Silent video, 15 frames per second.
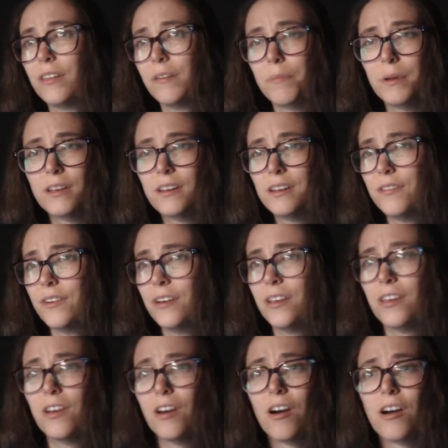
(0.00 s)
they picked a
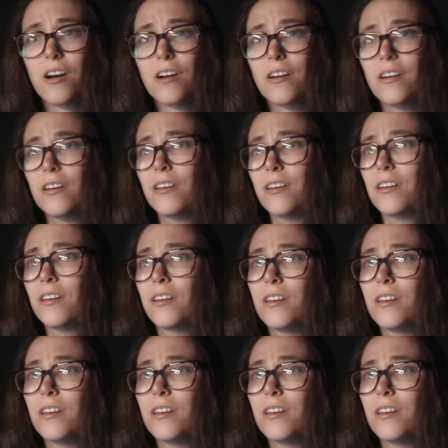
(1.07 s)
different yard.